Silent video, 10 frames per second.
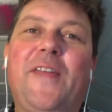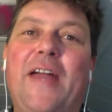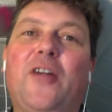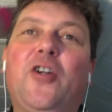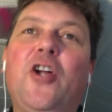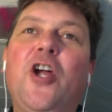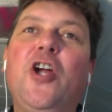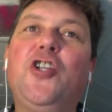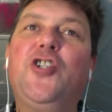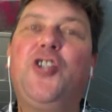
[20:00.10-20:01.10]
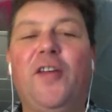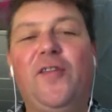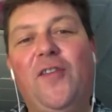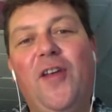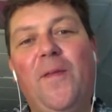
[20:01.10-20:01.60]
are
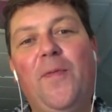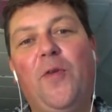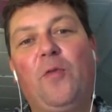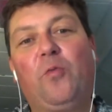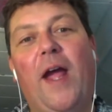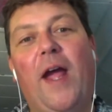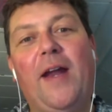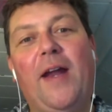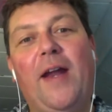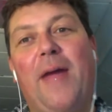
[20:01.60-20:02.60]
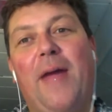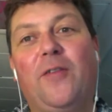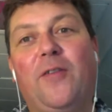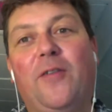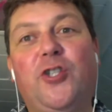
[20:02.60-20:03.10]
just the right
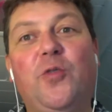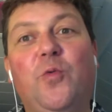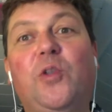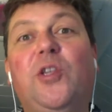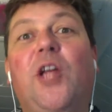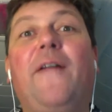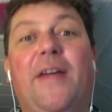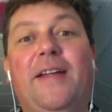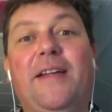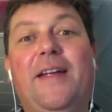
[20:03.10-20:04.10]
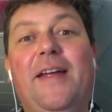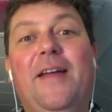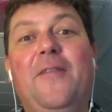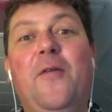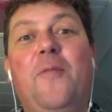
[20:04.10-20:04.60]
amount to love it,
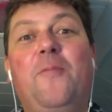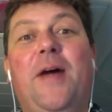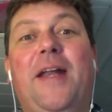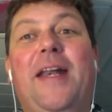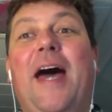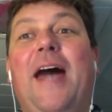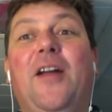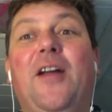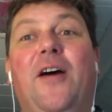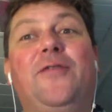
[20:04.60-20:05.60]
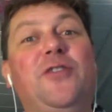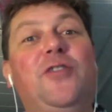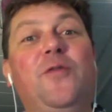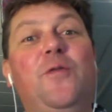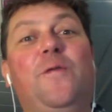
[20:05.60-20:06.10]
but not enough
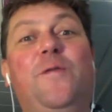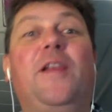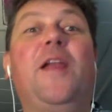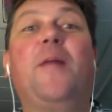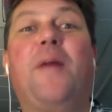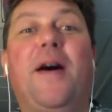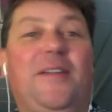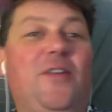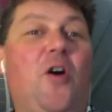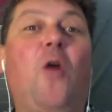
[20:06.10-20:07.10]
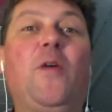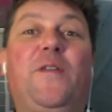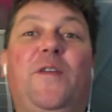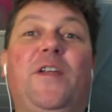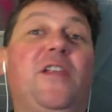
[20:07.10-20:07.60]
to fill up on it, to always
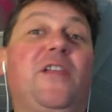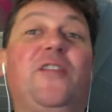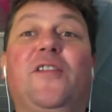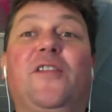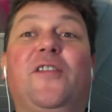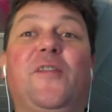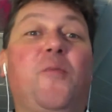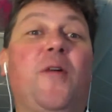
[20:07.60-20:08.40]
feel a little disappointed,